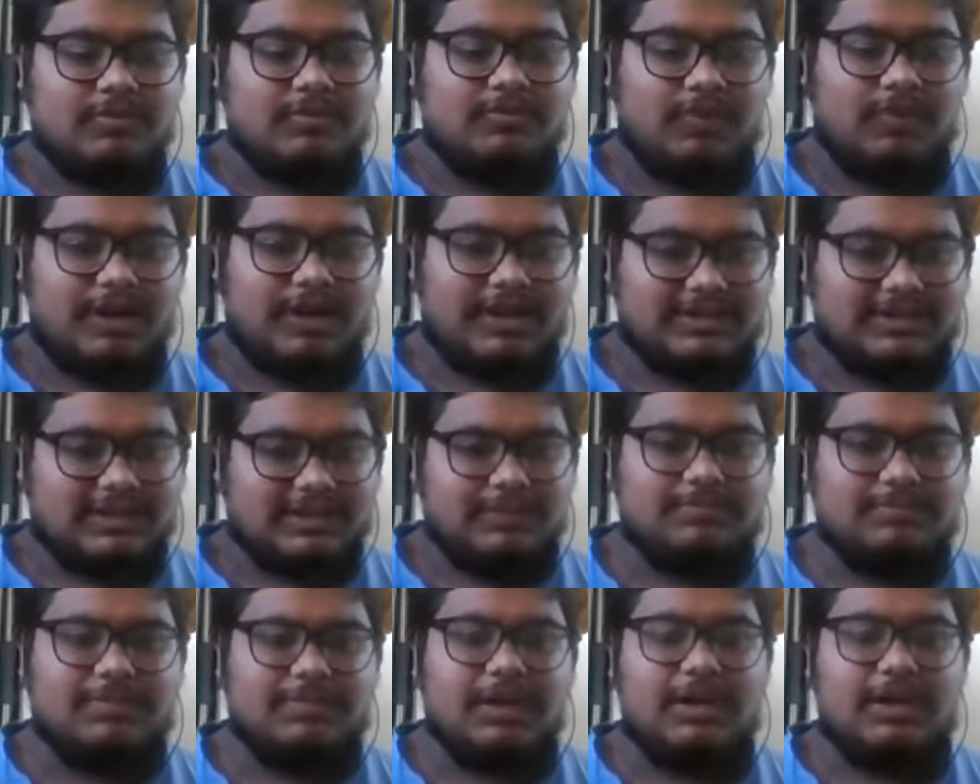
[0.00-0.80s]
For
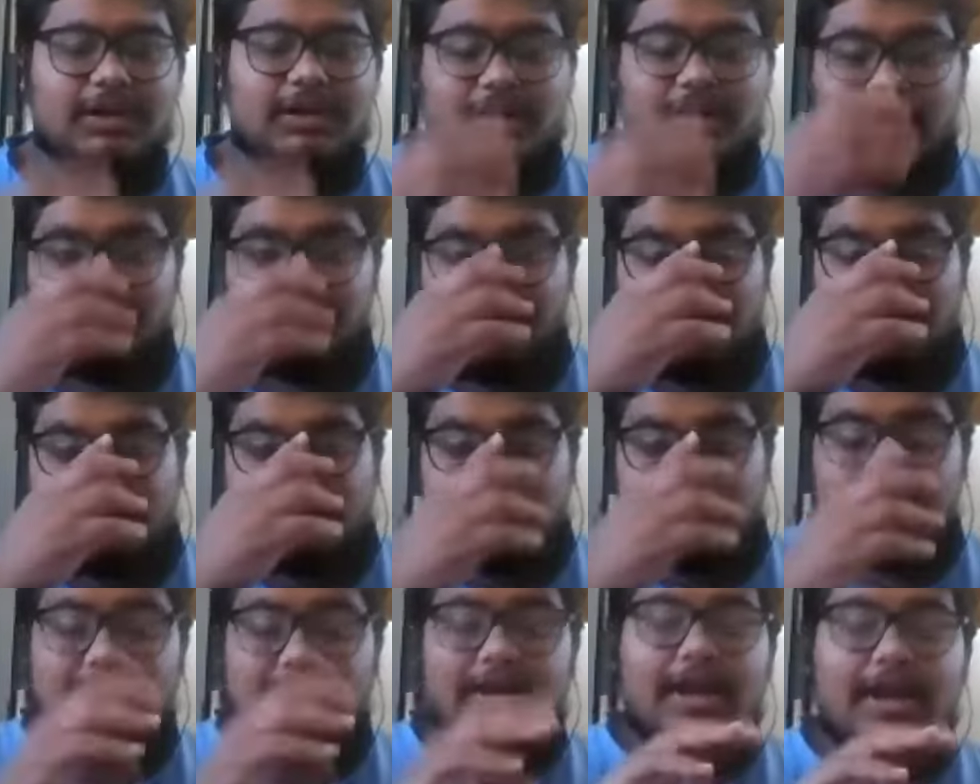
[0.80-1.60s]
example, if I
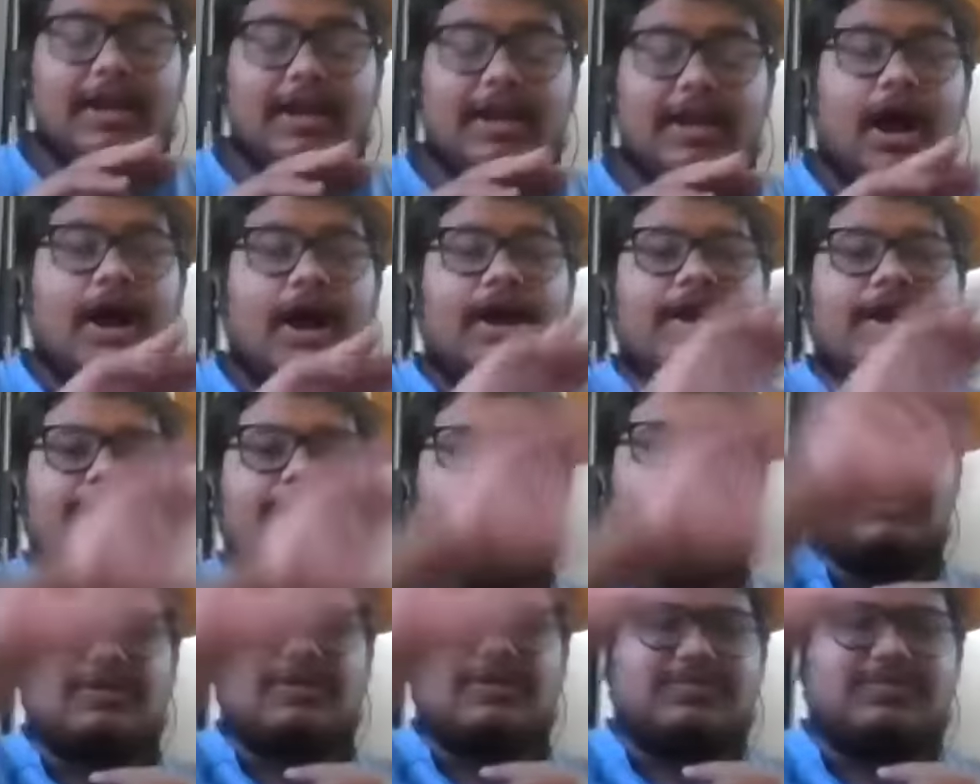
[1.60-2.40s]
say there are
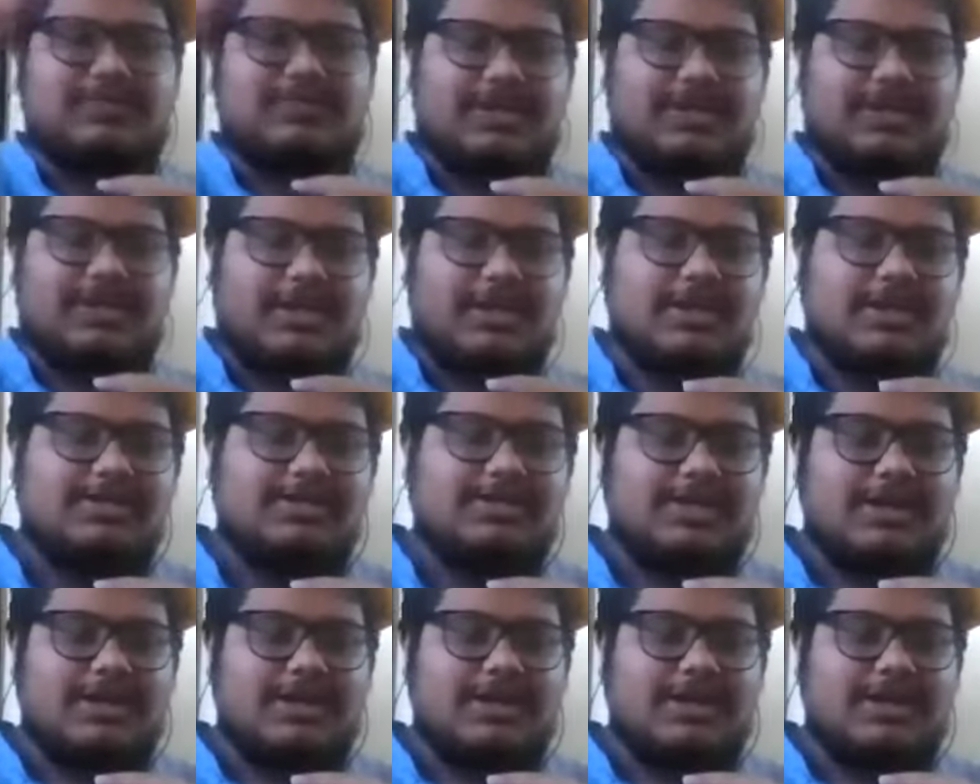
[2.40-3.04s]
hundreds of skills